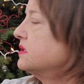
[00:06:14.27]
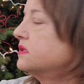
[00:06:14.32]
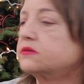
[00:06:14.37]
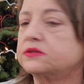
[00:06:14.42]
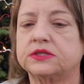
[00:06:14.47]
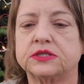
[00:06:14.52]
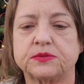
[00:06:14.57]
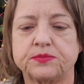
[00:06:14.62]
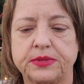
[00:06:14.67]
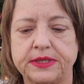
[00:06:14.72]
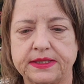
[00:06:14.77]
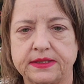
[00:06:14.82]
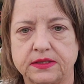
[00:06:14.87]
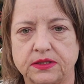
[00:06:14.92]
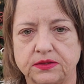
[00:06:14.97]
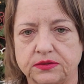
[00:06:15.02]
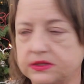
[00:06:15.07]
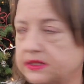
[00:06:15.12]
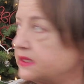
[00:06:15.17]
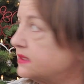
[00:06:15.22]
was just being
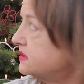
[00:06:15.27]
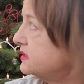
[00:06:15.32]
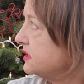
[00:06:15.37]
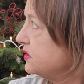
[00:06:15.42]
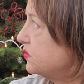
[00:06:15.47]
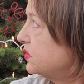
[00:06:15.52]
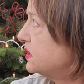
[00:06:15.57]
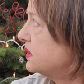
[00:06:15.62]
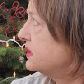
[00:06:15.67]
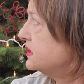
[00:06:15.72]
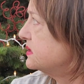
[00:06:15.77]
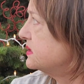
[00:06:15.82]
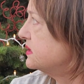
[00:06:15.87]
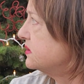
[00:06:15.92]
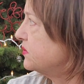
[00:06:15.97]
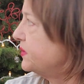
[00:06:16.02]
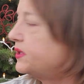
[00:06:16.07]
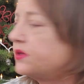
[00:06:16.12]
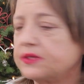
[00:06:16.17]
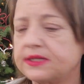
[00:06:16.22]
nosy to see what is it.
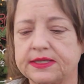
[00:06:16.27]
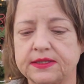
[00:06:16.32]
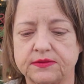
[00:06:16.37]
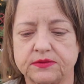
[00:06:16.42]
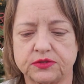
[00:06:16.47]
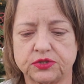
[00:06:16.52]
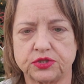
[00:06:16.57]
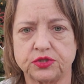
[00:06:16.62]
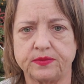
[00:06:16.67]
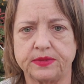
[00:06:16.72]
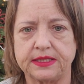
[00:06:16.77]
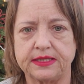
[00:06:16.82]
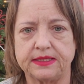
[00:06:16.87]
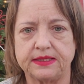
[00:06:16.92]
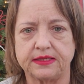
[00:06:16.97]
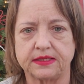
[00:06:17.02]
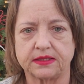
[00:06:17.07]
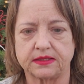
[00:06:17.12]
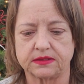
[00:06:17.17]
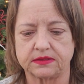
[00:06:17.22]
We don't get too
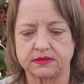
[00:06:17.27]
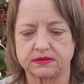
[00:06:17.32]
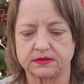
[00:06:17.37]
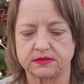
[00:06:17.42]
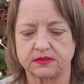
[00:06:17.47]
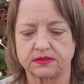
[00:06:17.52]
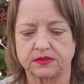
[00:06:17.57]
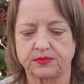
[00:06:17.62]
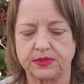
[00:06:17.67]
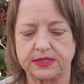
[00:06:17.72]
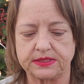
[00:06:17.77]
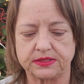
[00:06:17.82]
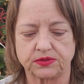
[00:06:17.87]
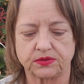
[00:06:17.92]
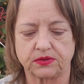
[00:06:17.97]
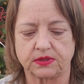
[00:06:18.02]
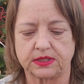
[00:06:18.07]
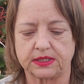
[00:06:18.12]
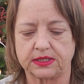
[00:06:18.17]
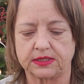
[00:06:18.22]
many
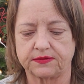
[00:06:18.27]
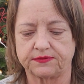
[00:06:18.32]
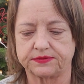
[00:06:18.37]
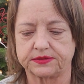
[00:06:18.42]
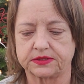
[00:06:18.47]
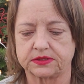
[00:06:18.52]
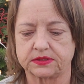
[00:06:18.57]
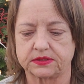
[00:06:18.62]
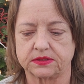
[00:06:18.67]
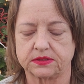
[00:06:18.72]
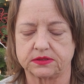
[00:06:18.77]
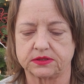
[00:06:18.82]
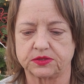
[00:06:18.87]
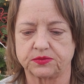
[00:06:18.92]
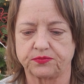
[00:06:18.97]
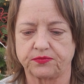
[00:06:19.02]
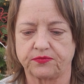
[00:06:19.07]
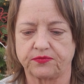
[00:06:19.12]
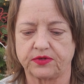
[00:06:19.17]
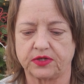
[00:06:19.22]
spacecrafts
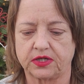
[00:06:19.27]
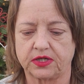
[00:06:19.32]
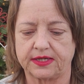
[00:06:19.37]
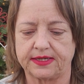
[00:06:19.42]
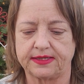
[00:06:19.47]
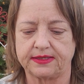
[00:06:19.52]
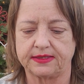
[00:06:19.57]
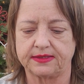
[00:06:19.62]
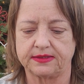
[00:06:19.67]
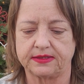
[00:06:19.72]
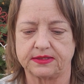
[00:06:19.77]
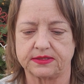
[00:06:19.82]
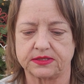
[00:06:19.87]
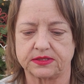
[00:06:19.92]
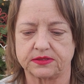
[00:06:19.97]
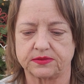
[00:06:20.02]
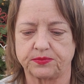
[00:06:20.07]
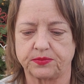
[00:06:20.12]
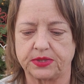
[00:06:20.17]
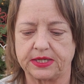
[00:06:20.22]
flying in
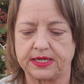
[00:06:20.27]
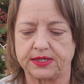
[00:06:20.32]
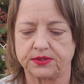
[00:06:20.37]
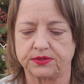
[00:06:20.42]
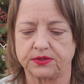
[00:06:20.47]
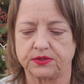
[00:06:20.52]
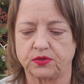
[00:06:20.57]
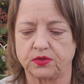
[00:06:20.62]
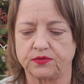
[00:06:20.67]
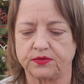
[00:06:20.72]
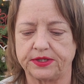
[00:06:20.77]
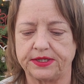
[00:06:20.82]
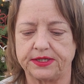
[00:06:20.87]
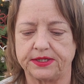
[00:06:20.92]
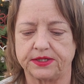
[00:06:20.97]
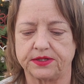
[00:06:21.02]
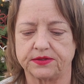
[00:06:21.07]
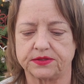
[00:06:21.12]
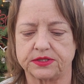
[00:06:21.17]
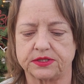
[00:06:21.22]
this pattern over
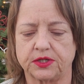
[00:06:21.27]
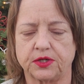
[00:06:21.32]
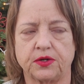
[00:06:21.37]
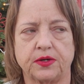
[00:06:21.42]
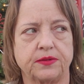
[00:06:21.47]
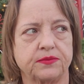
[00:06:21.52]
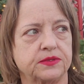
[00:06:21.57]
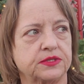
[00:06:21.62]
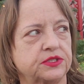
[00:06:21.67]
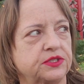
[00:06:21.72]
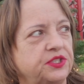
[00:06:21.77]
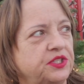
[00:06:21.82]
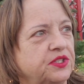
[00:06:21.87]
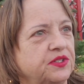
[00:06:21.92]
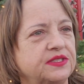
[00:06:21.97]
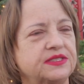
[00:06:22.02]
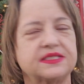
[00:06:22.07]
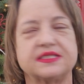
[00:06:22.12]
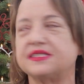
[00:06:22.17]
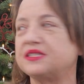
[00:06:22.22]
here, so I was
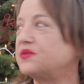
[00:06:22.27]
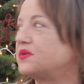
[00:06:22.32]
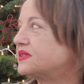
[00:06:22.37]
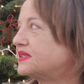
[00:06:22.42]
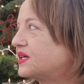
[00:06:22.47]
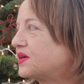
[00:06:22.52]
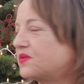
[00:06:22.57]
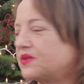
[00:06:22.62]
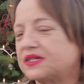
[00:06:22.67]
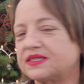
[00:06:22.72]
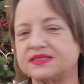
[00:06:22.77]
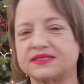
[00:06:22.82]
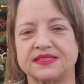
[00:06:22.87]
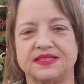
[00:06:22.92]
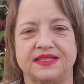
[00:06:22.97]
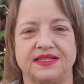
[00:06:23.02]
curious to see what that was.